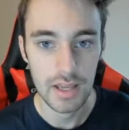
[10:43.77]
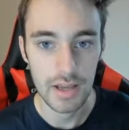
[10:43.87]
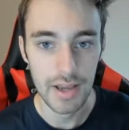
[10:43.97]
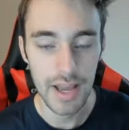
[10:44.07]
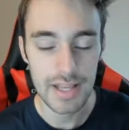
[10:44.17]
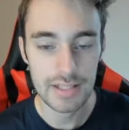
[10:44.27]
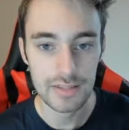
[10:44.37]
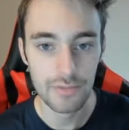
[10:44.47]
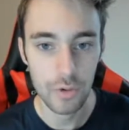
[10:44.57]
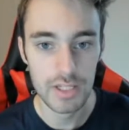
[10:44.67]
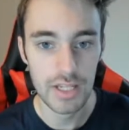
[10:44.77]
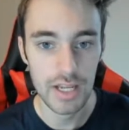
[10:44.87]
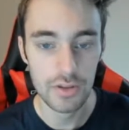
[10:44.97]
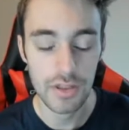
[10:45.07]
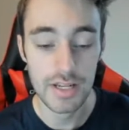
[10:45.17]
As for
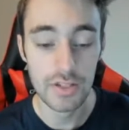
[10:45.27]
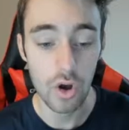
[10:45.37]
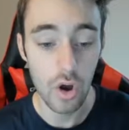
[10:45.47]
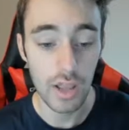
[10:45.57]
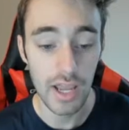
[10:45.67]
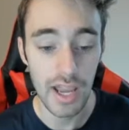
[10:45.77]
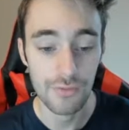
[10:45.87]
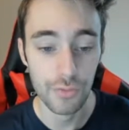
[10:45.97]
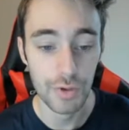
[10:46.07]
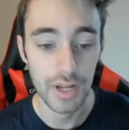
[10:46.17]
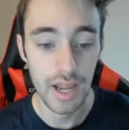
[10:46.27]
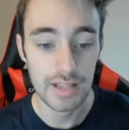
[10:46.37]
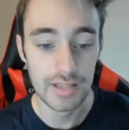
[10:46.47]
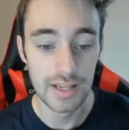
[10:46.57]
today, though, that is all I have for you guys.